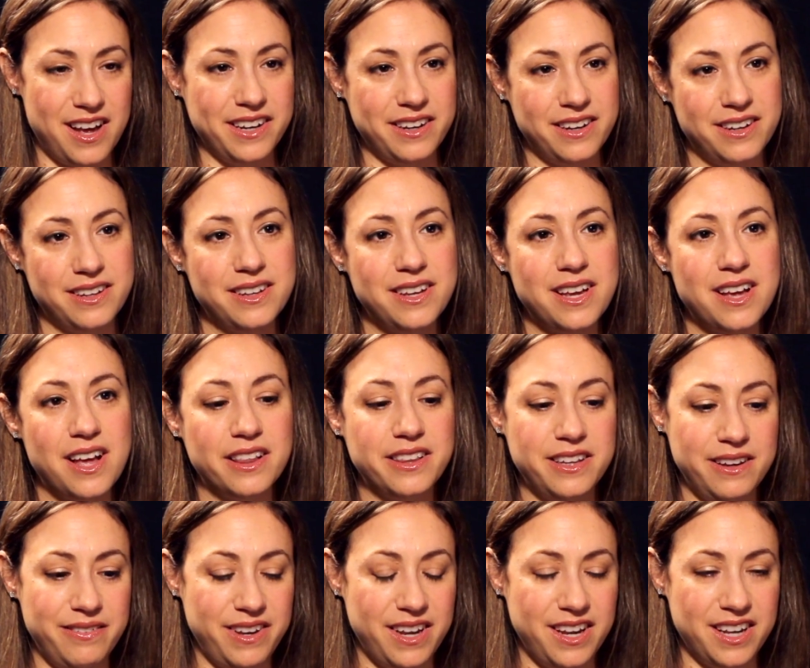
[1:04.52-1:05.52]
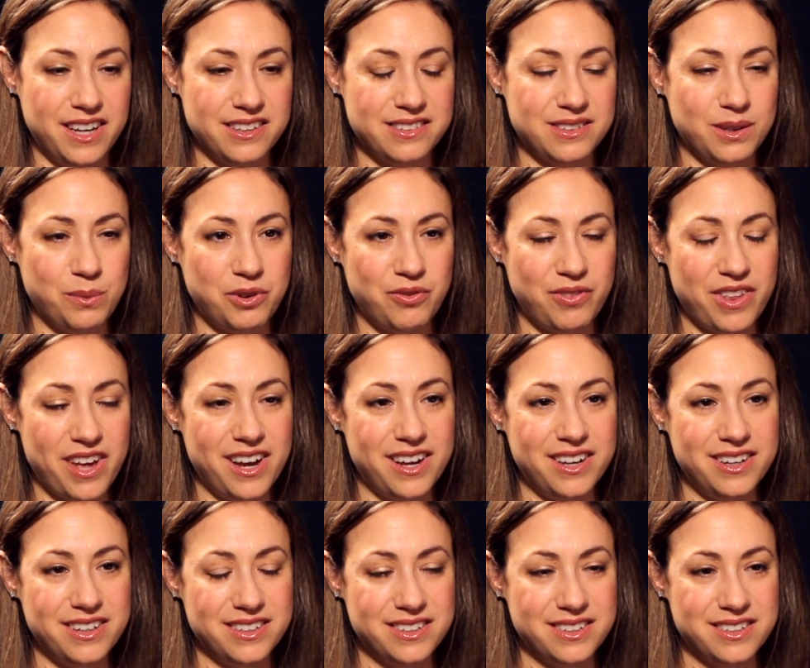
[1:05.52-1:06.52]
on alleviating some of
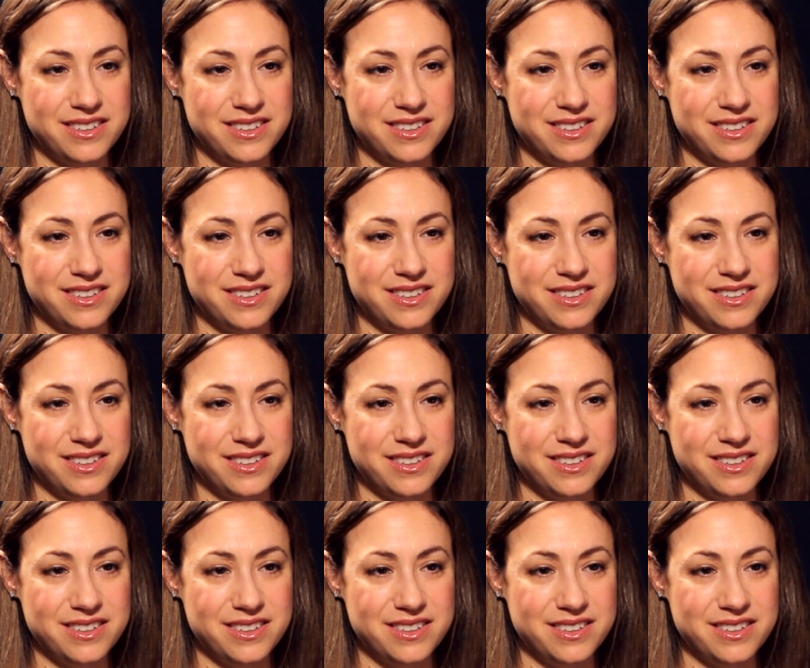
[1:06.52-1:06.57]
that.